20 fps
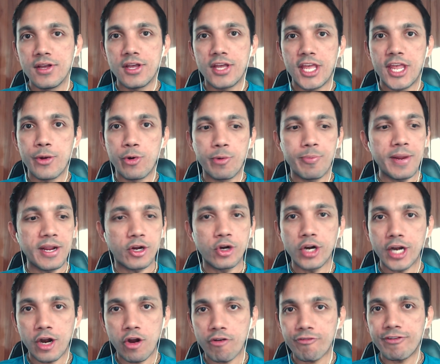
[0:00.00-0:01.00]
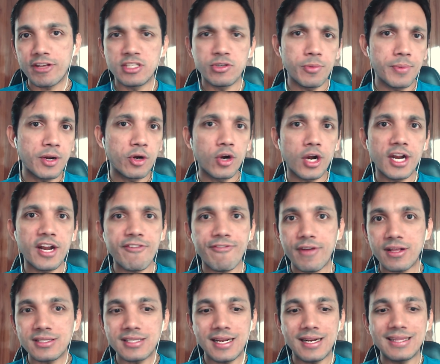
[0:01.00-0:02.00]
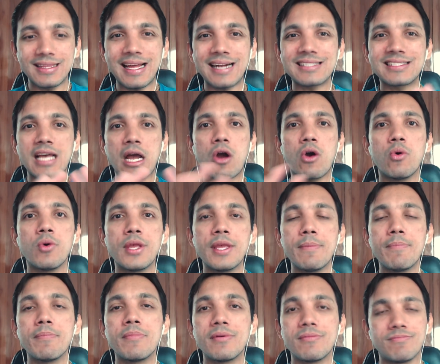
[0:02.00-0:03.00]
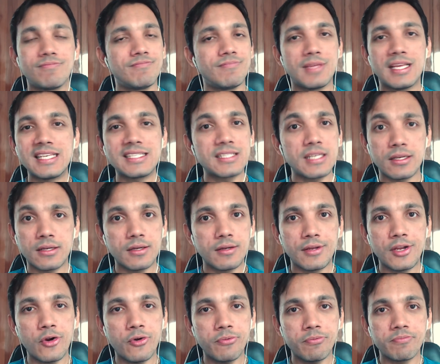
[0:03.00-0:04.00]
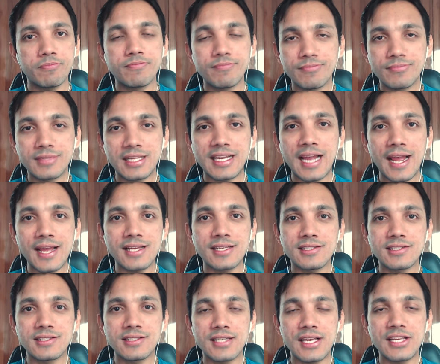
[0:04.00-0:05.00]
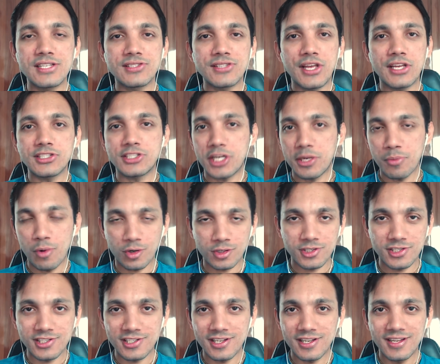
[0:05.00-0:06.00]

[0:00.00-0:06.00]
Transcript: He would be good at offense, he would be good at defense, and that's how he's the guy is in the history books